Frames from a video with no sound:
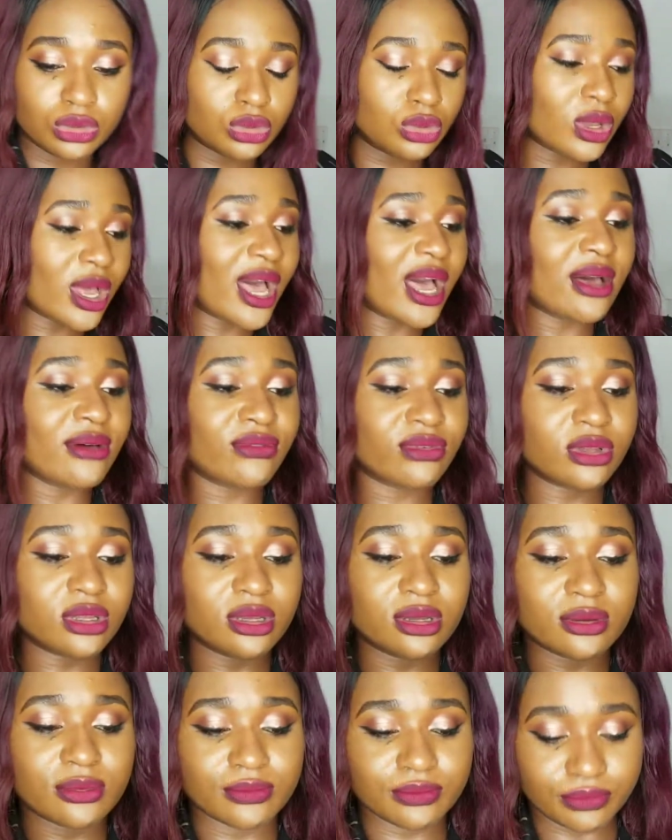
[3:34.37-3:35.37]
have
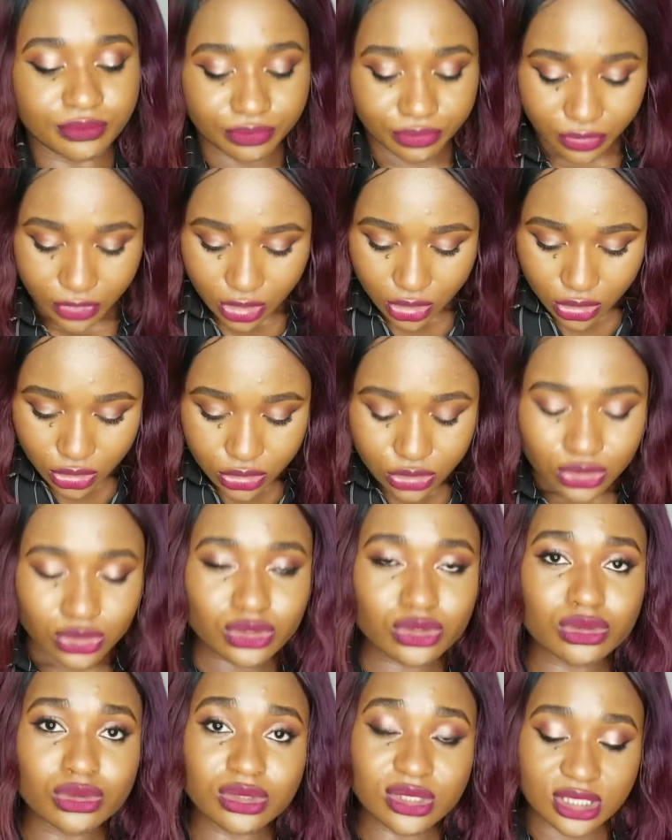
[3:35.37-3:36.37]

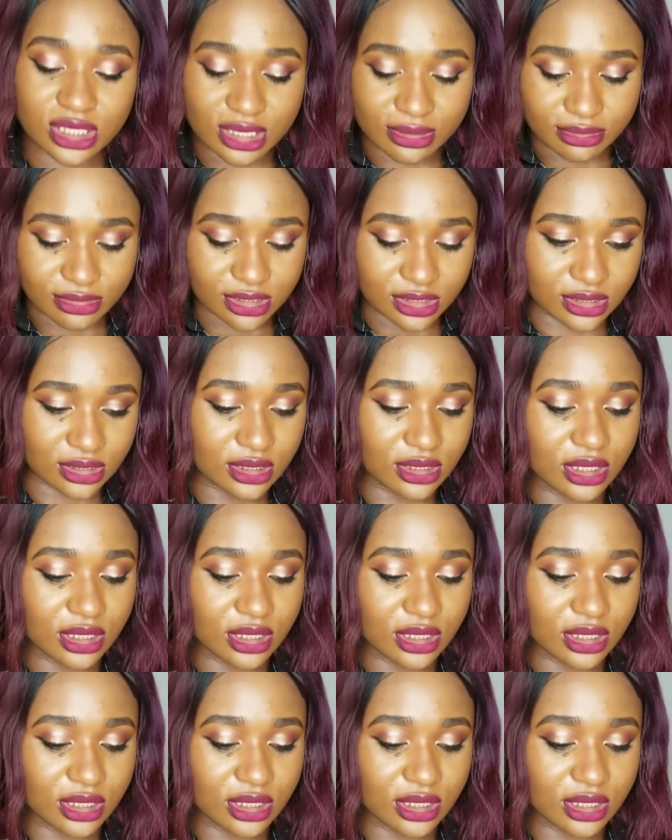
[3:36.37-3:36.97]
2 SIMs,